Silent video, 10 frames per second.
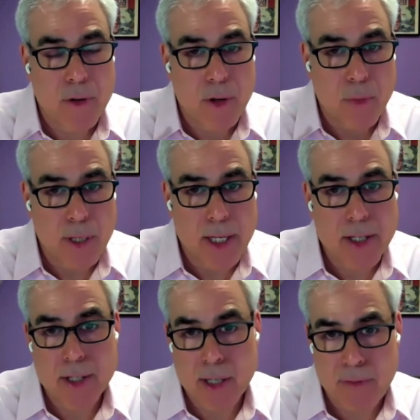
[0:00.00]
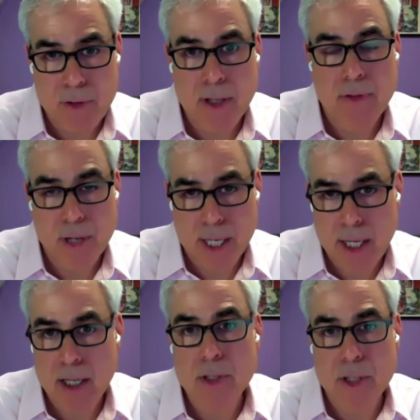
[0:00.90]
you're a religious, if you're a
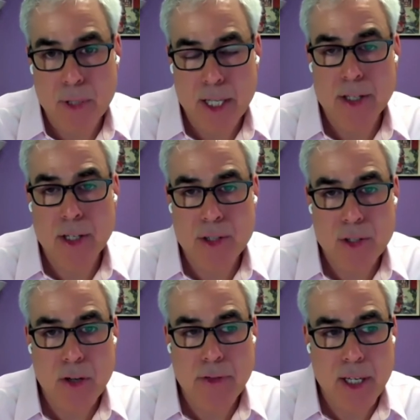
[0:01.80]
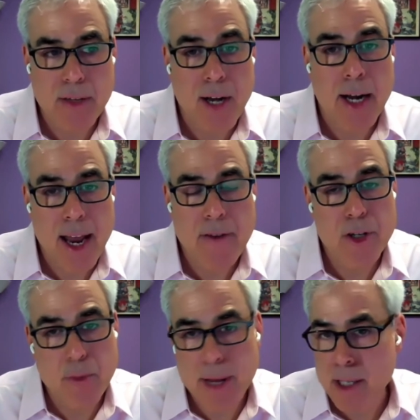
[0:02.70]
kid who's a religious conservative, on
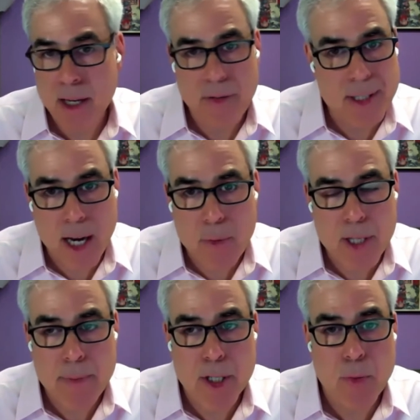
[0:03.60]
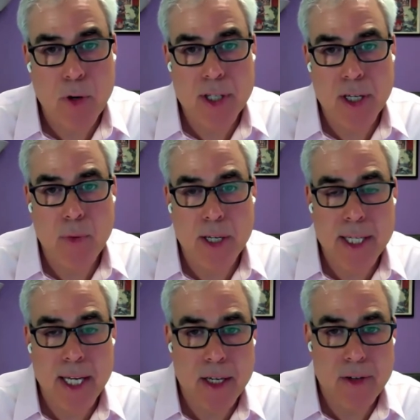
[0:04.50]
average your mental health is not really much worse than it
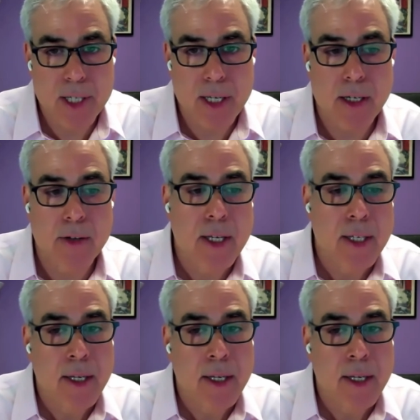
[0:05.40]
was 10 years ago.